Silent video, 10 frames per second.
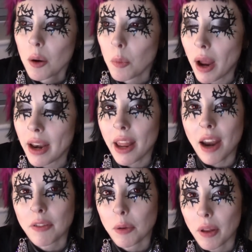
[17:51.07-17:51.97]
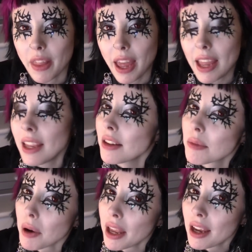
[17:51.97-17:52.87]
when everyone there is
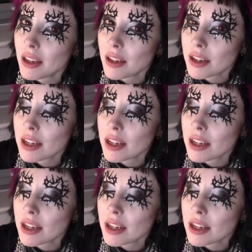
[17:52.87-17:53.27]
my age,